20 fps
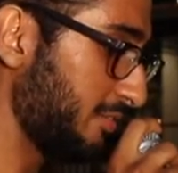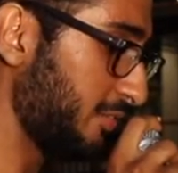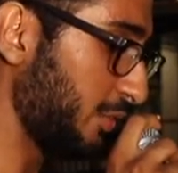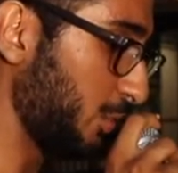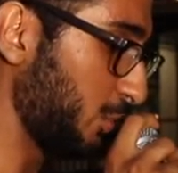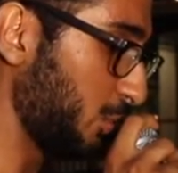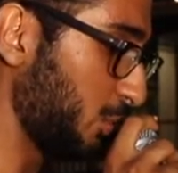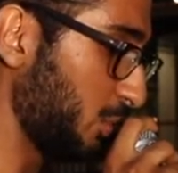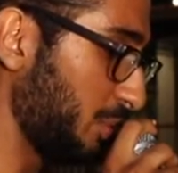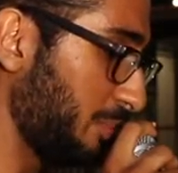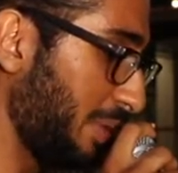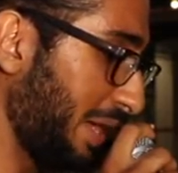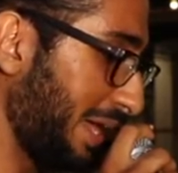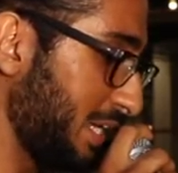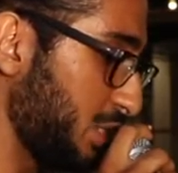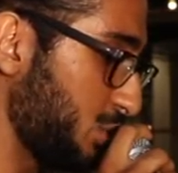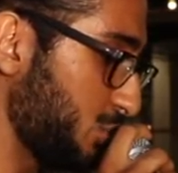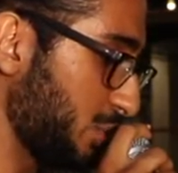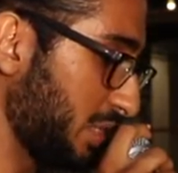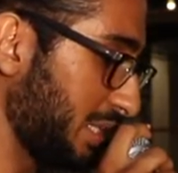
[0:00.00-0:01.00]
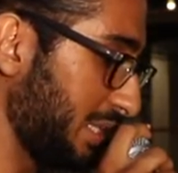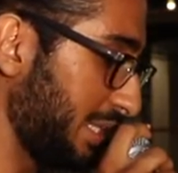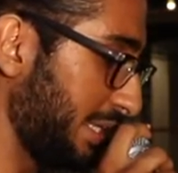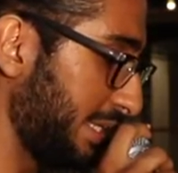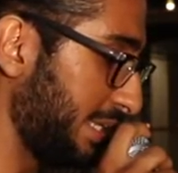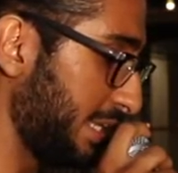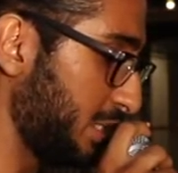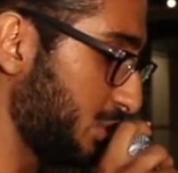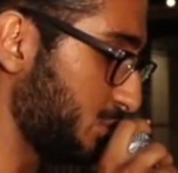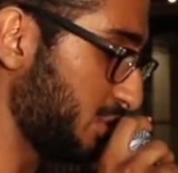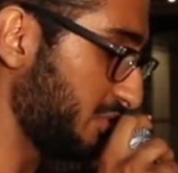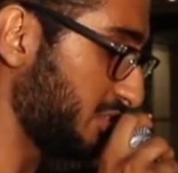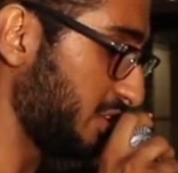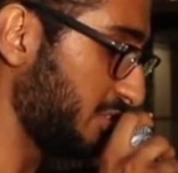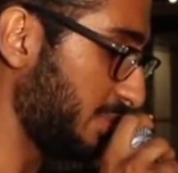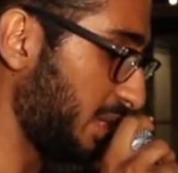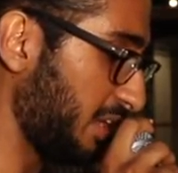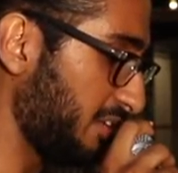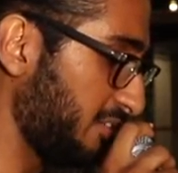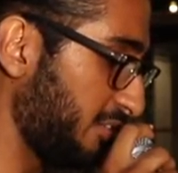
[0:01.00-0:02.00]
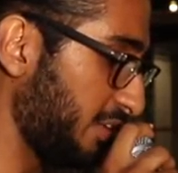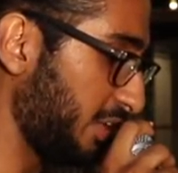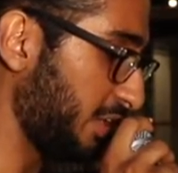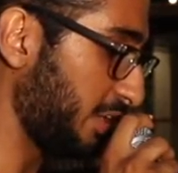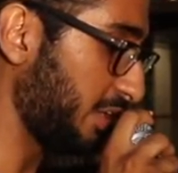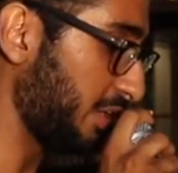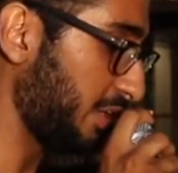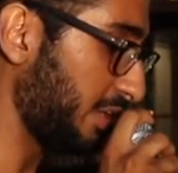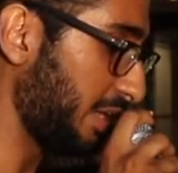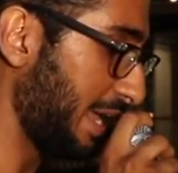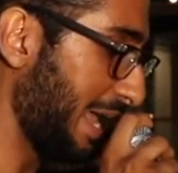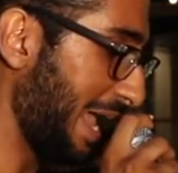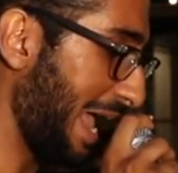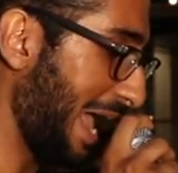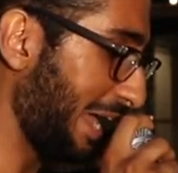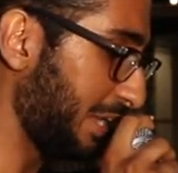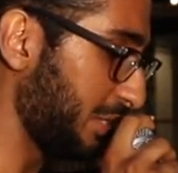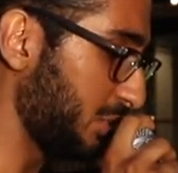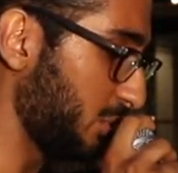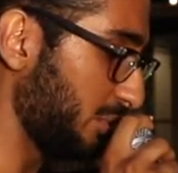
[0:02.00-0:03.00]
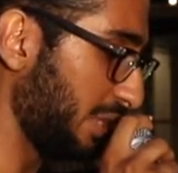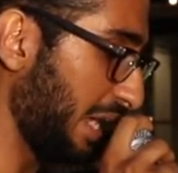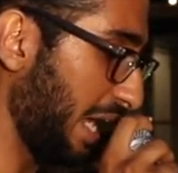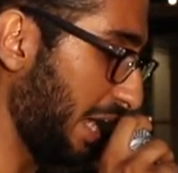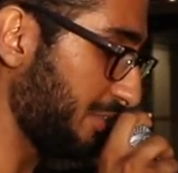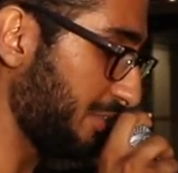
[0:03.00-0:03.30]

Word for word: Fueled by adrenaline and driven by fear, Ando